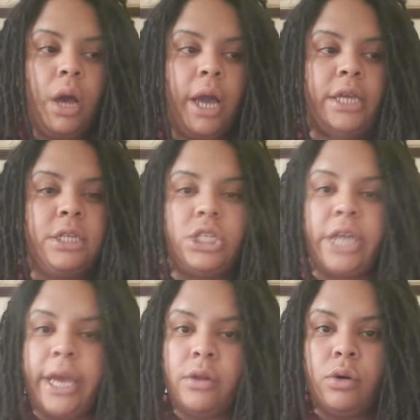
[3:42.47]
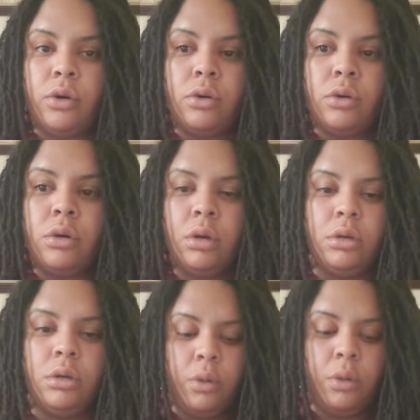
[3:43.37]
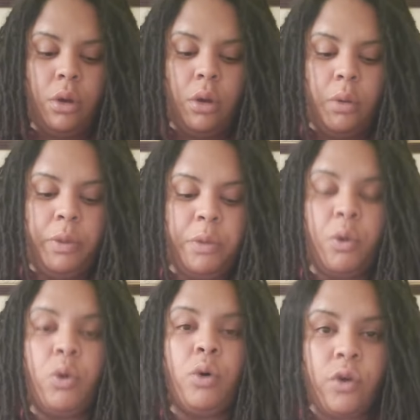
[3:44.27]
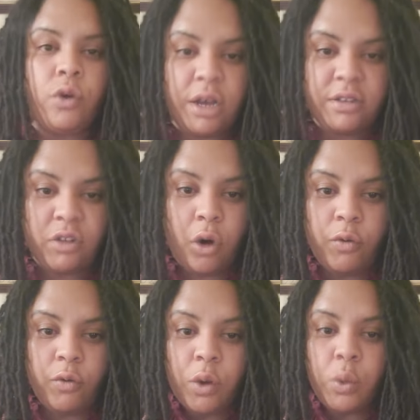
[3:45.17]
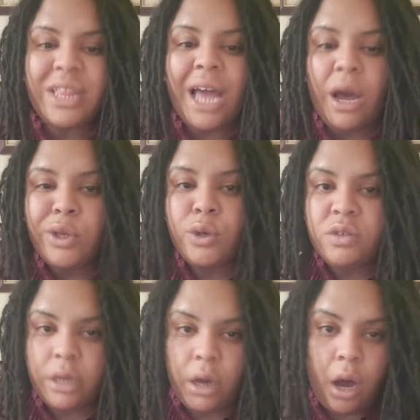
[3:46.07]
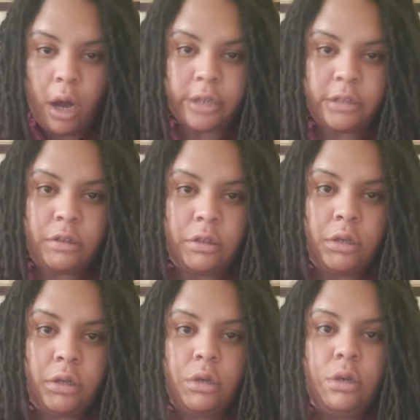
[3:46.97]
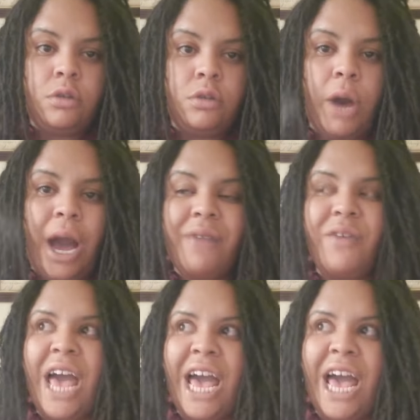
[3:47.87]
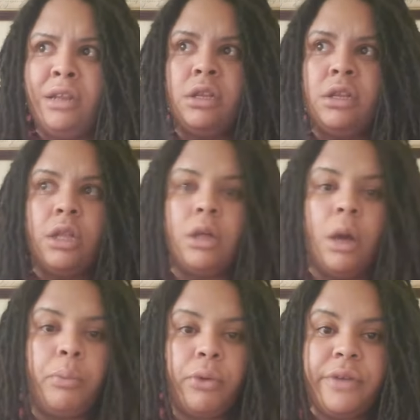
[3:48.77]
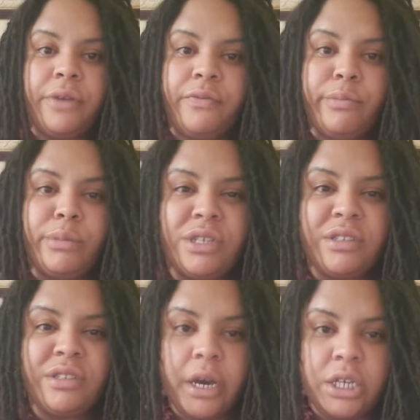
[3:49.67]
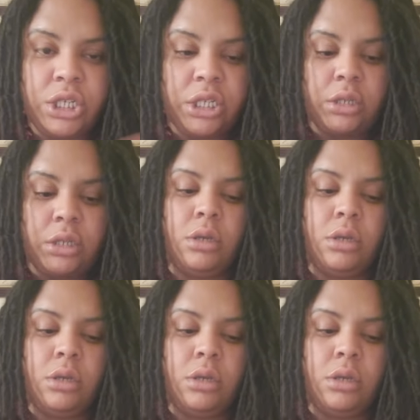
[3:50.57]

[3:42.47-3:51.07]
can channel people who have crossed over without using cards. So I've had a brief discussion